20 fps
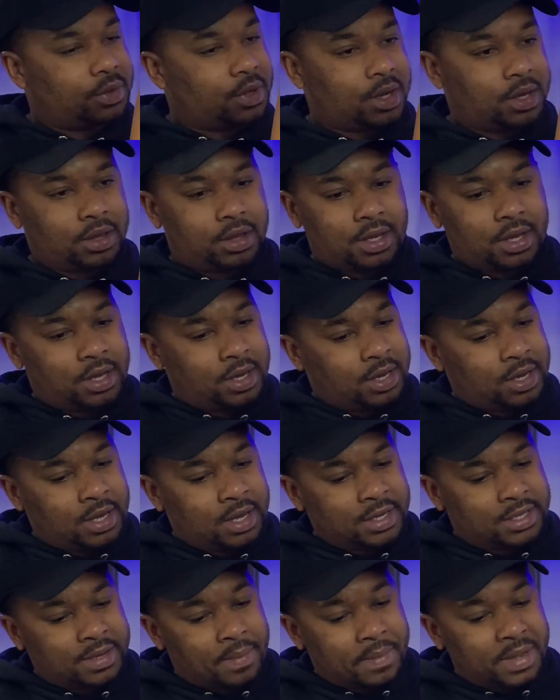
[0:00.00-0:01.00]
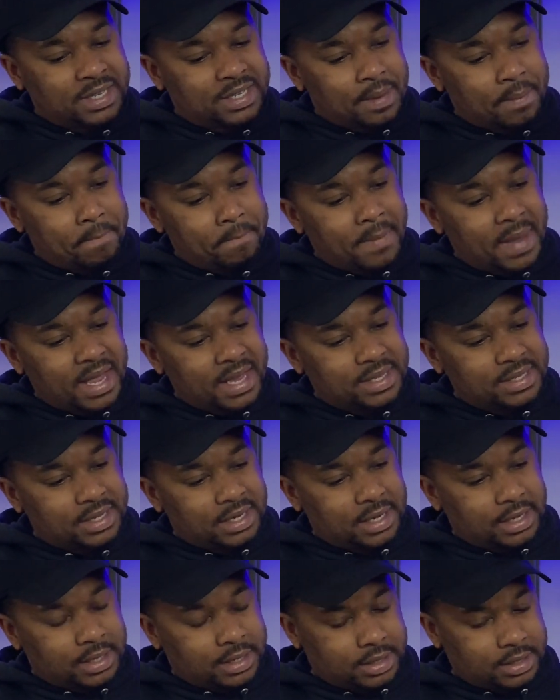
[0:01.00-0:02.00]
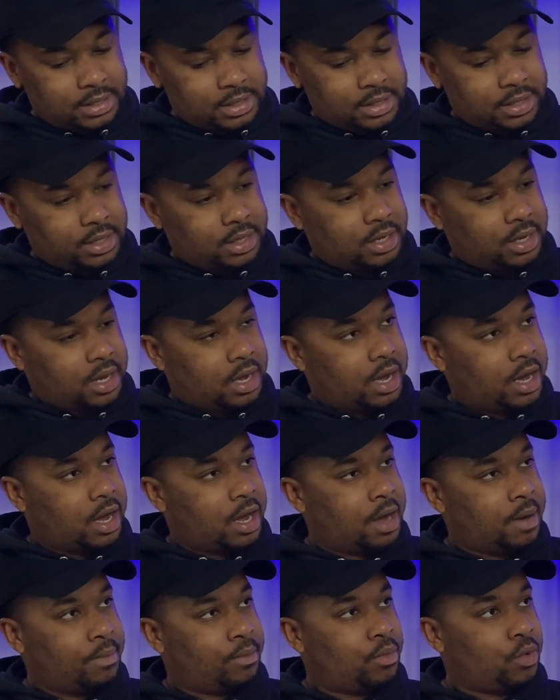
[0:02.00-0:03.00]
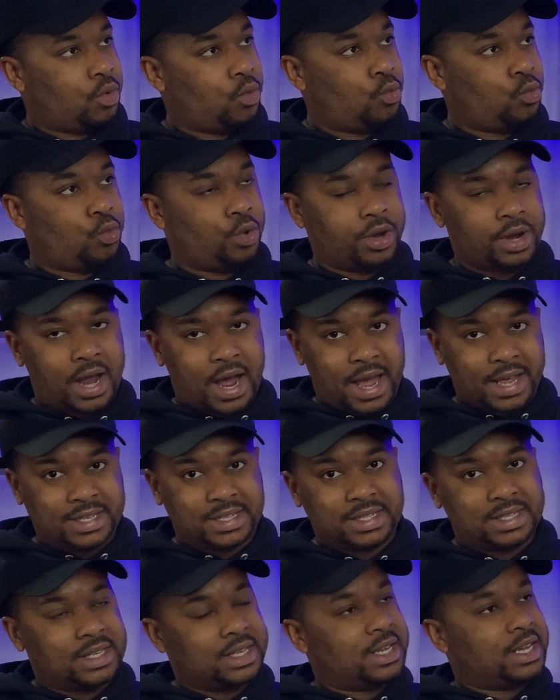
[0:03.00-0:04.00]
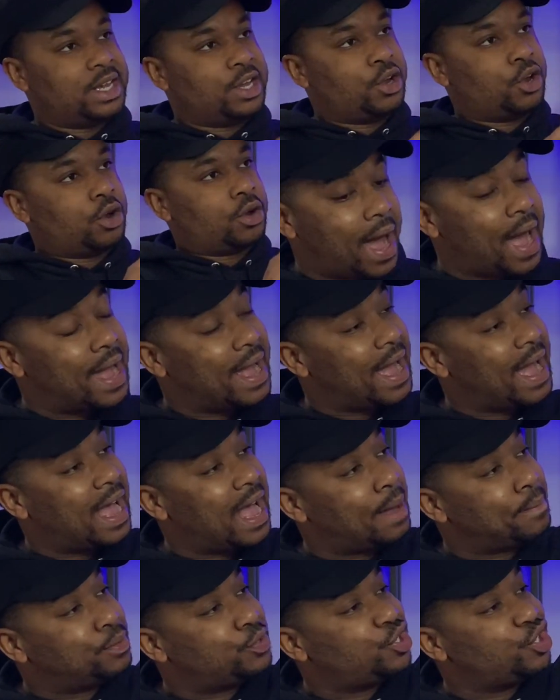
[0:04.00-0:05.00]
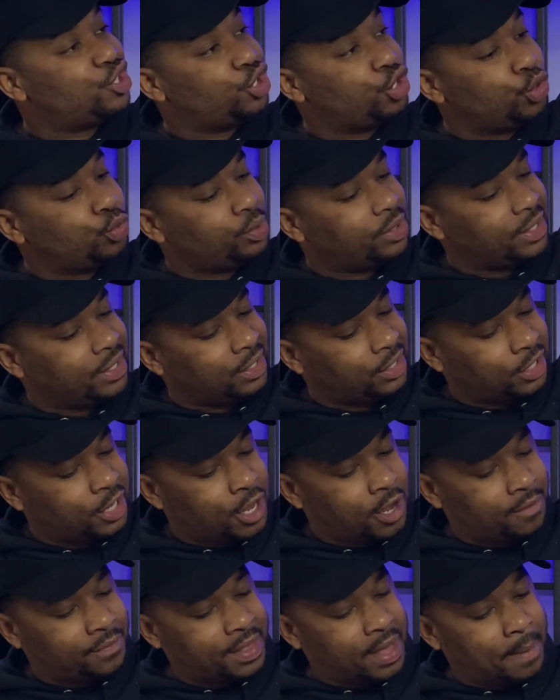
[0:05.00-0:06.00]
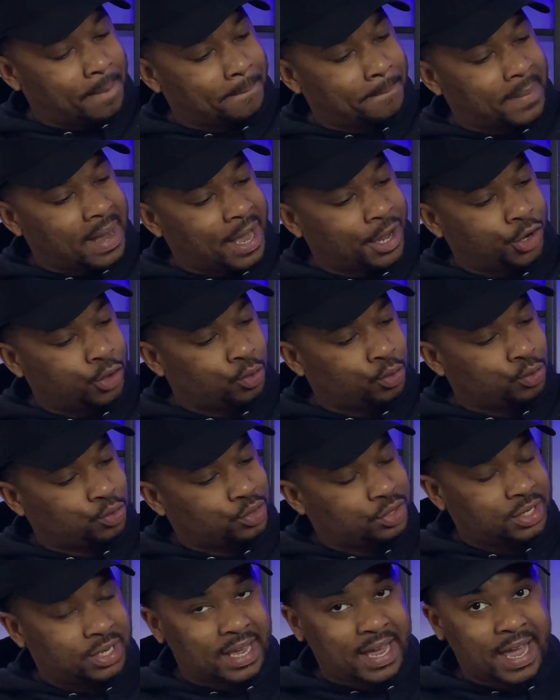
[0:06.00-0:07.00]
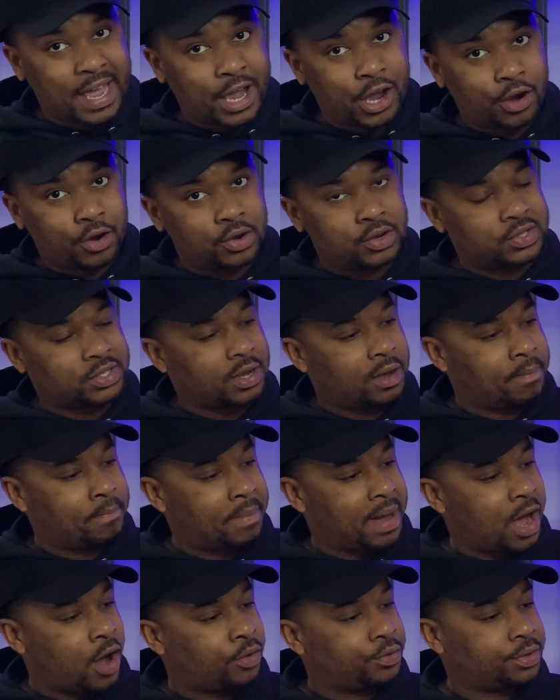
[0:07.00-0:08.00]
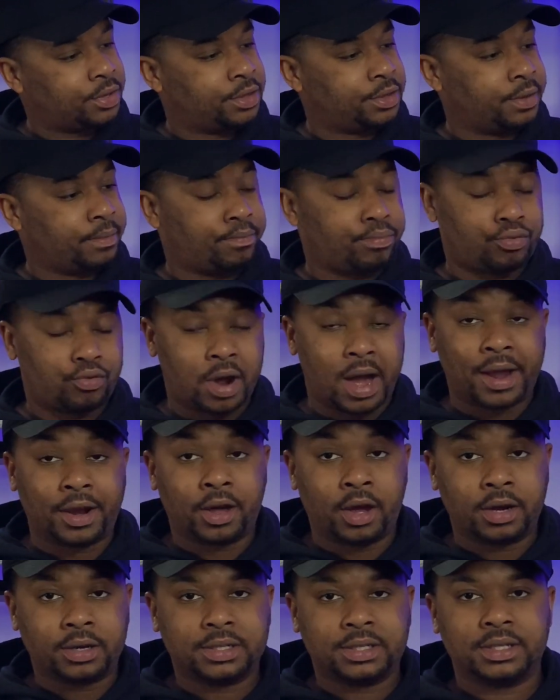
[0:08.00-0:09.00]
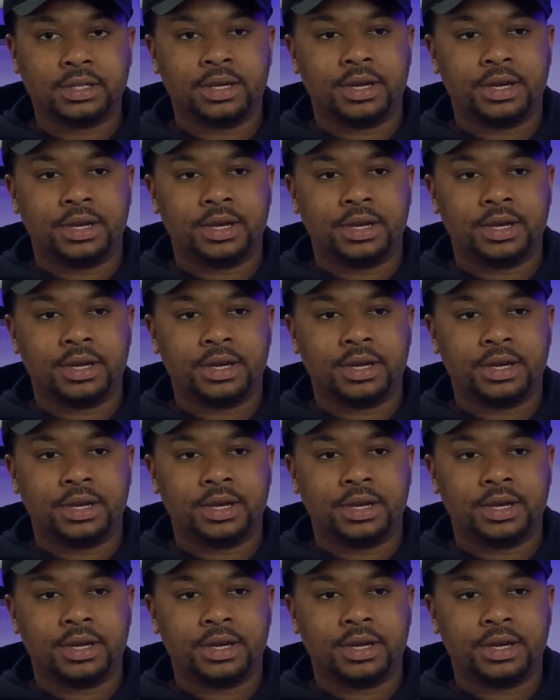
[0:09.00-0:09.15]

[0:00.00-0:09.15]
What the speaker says: It's amazing what I see here. I absolutely love that Manos cares about the product